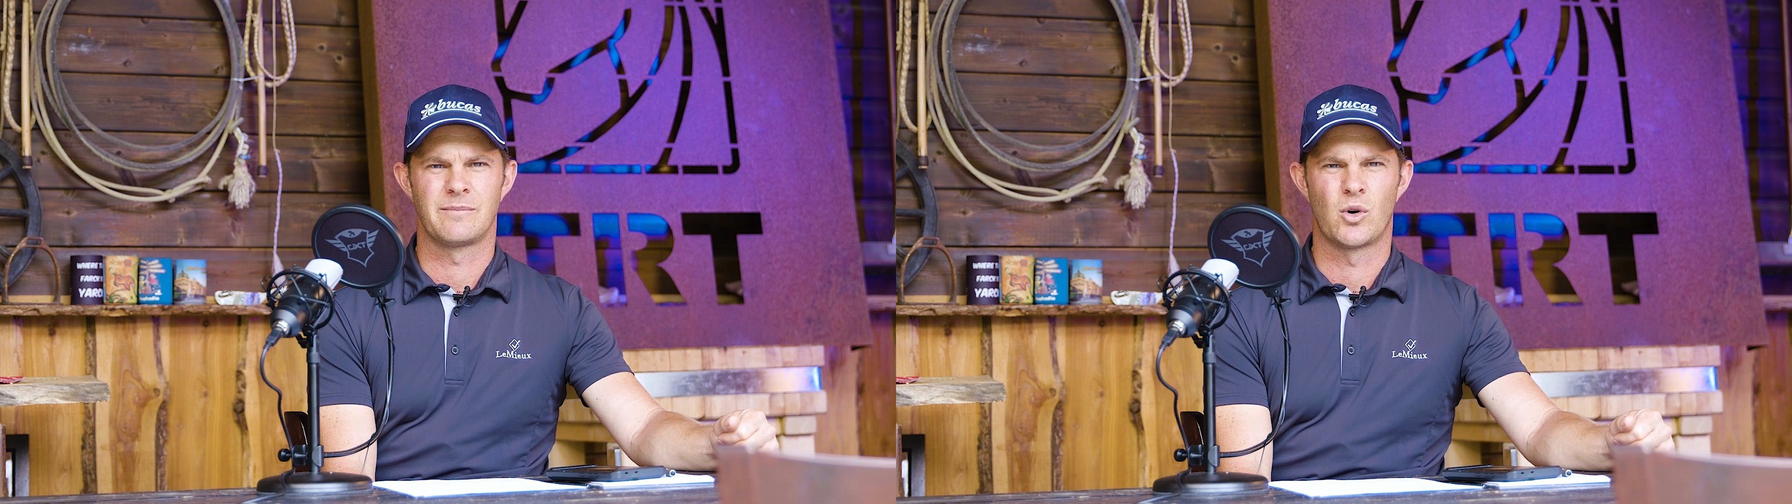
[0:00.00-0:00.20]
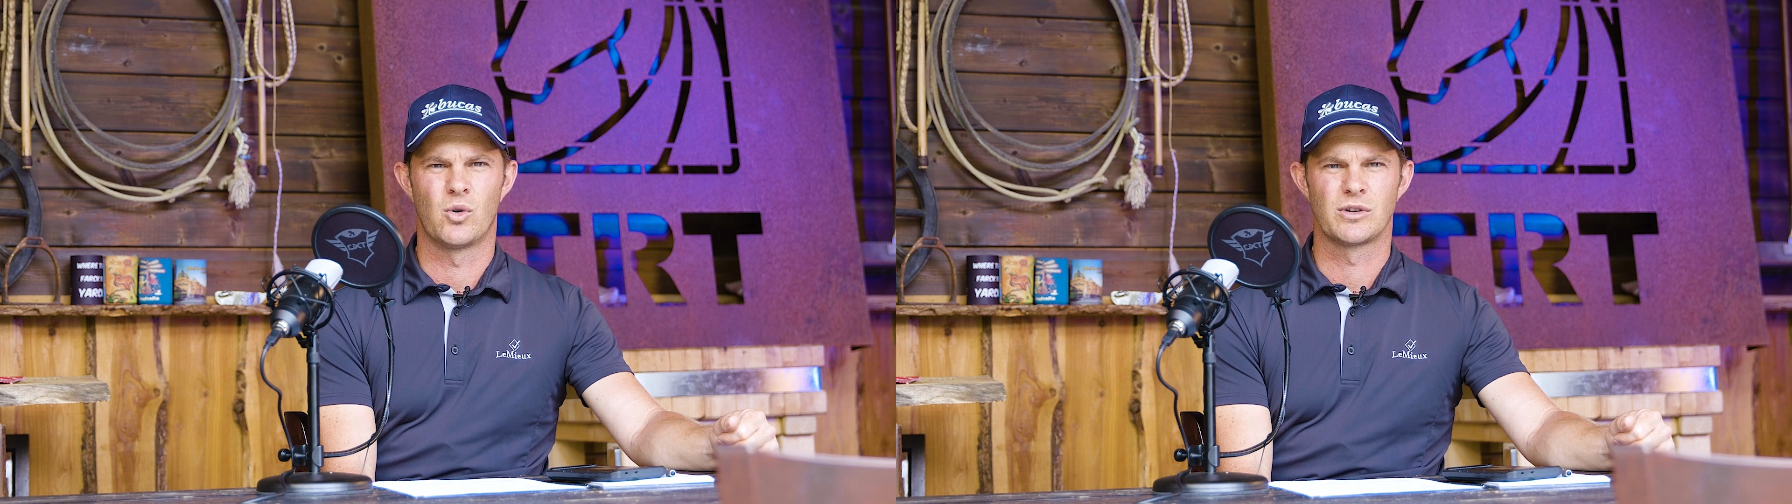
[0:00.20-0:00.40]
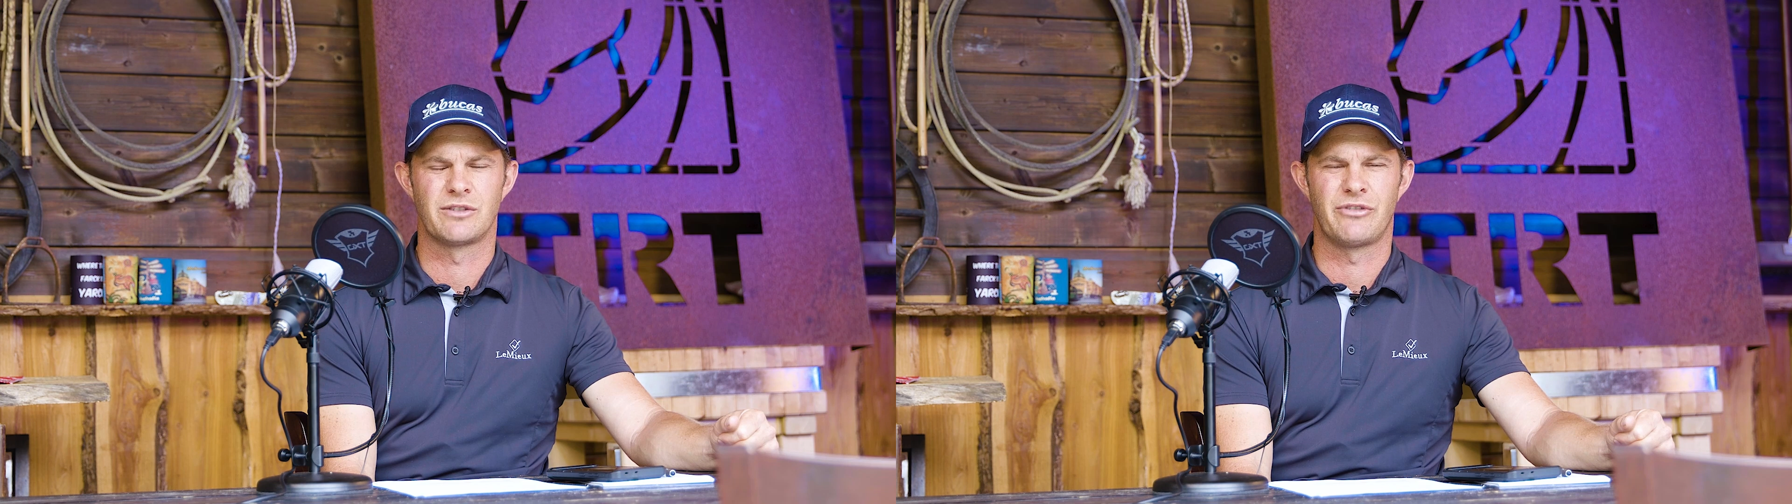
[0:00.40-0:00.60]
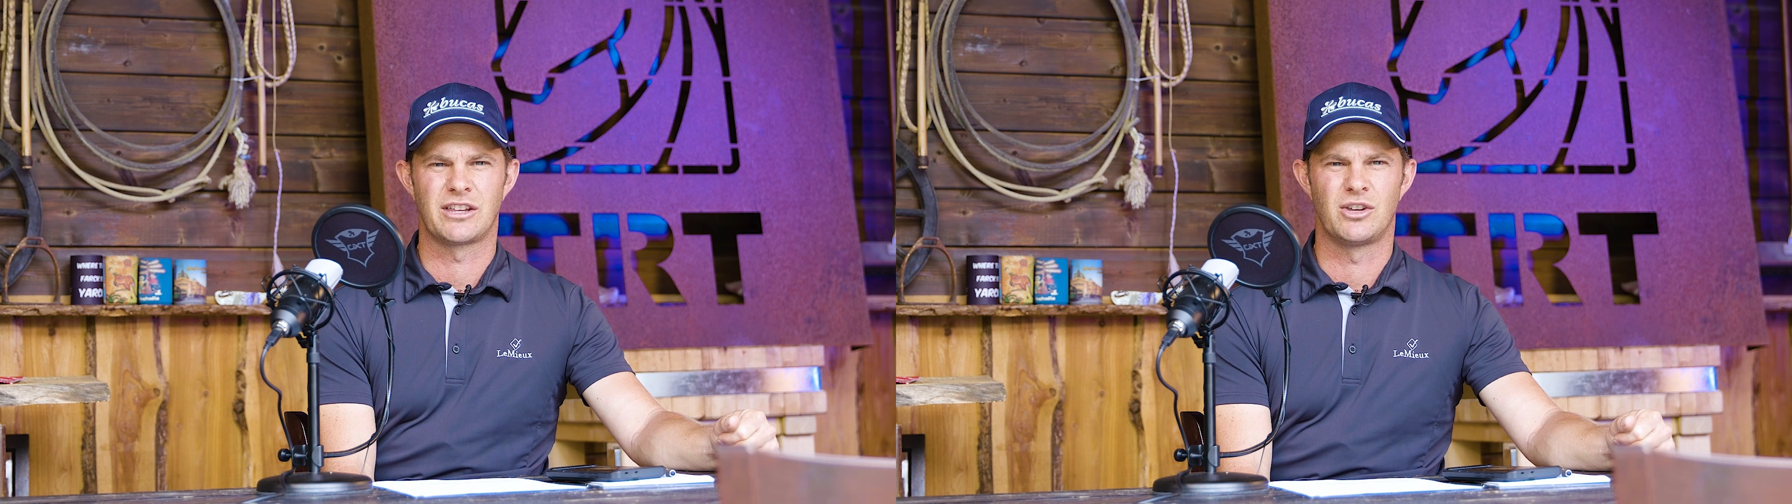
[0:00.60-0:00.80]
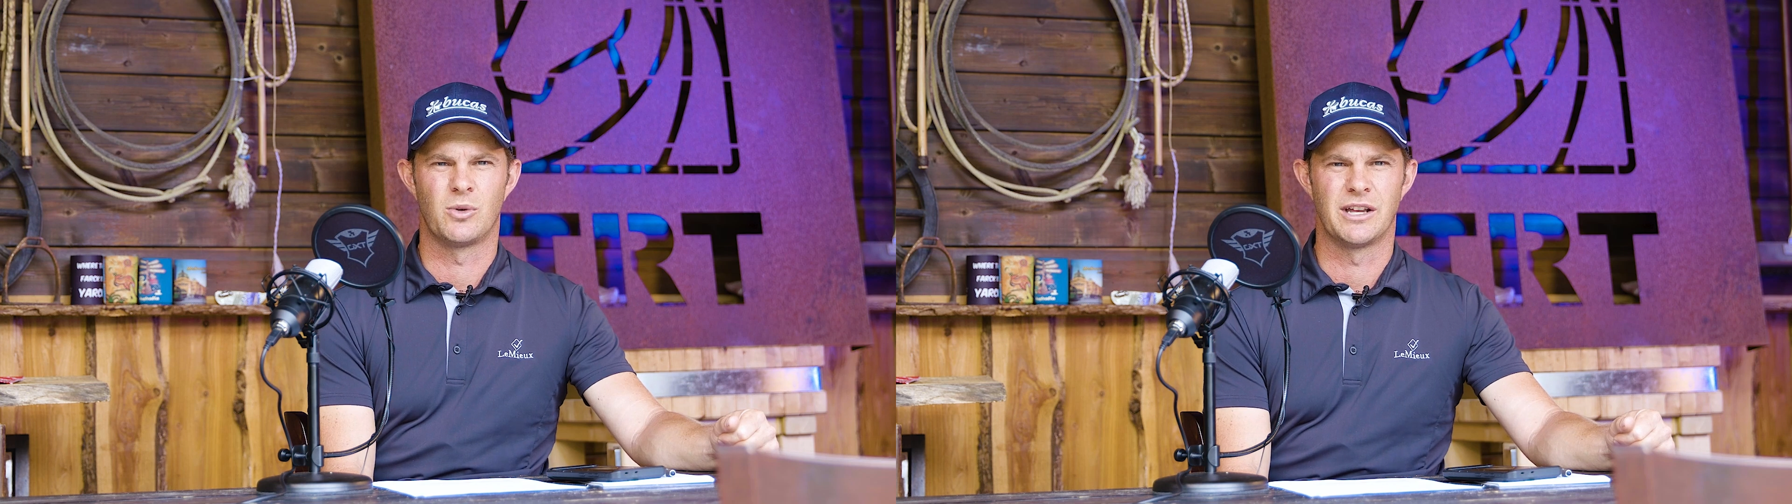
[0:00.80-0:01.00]
horse
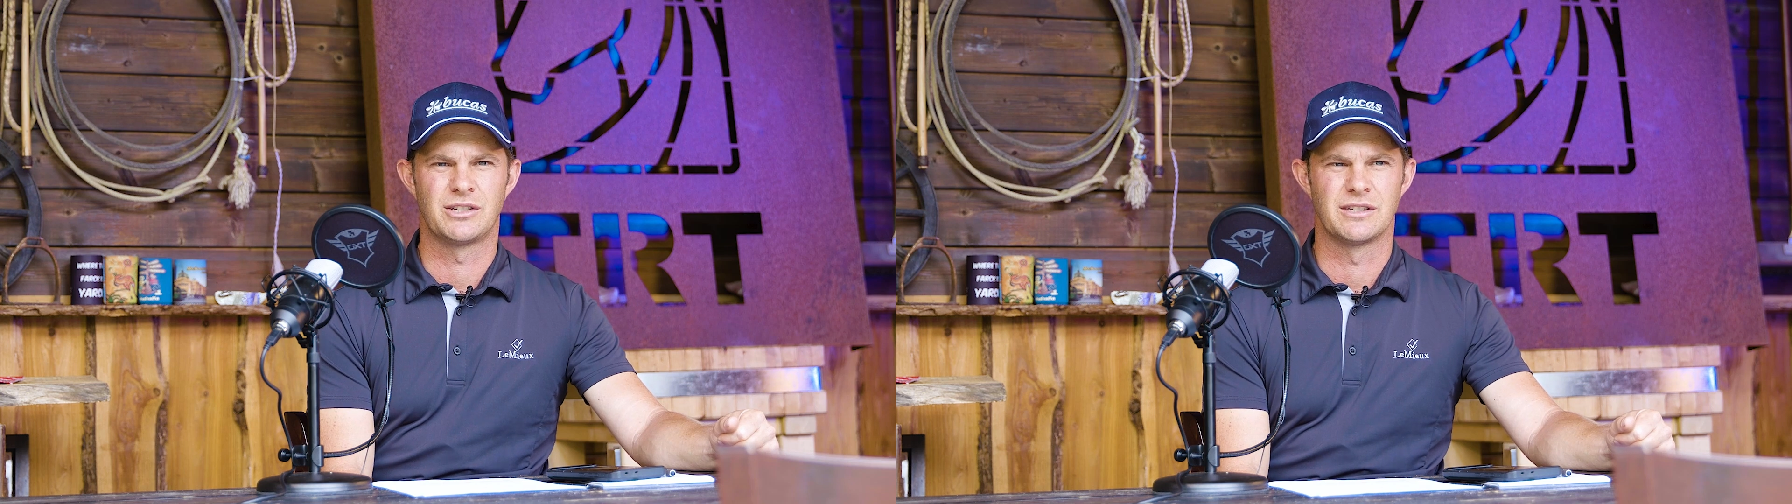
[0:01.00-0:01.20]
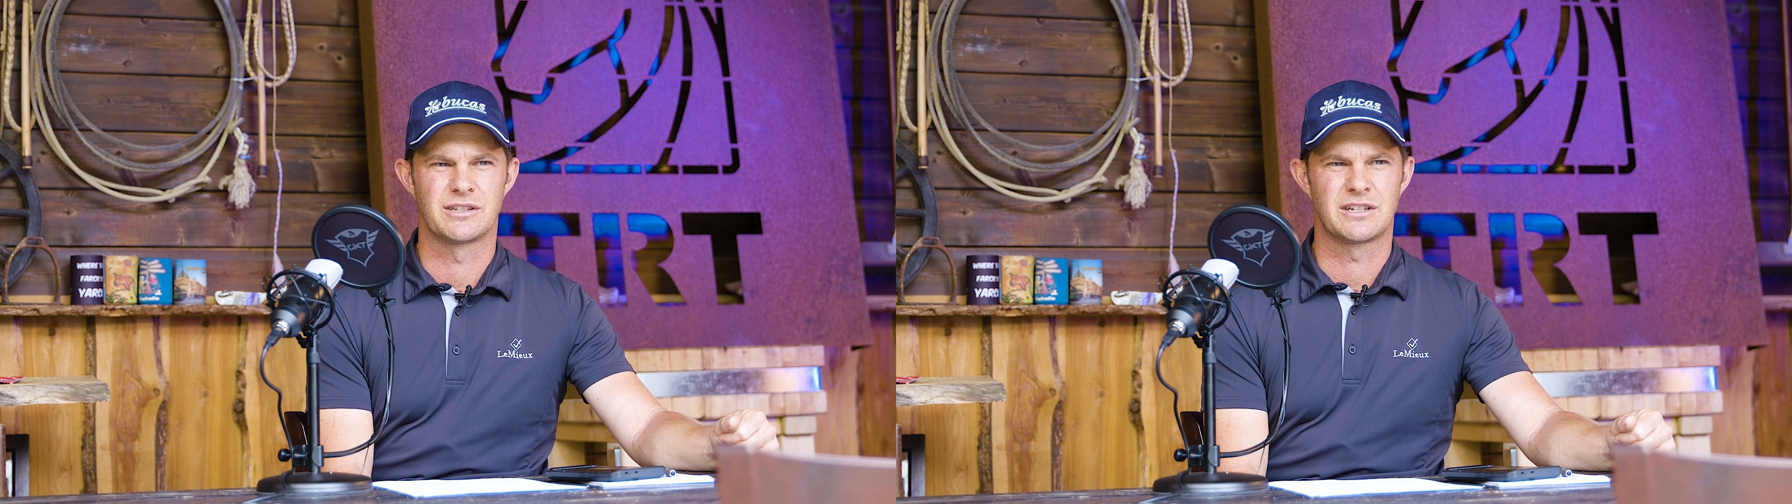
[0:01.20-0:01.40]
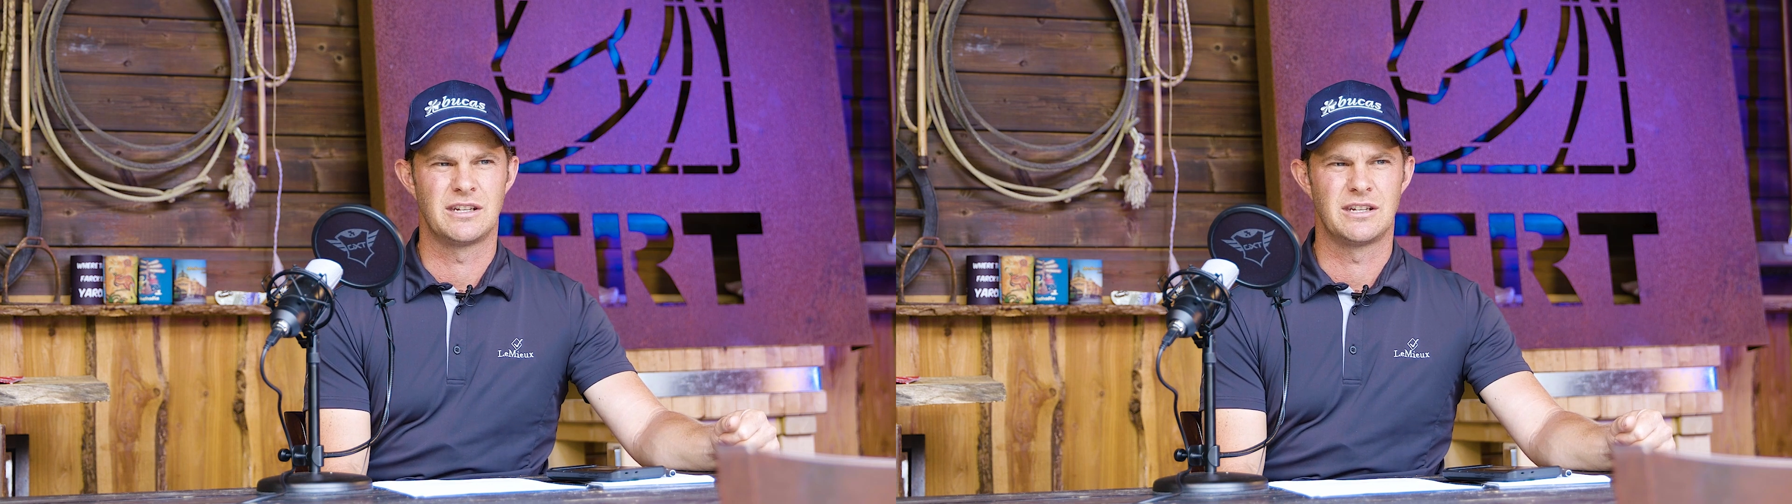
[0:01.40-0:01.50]
evacuations,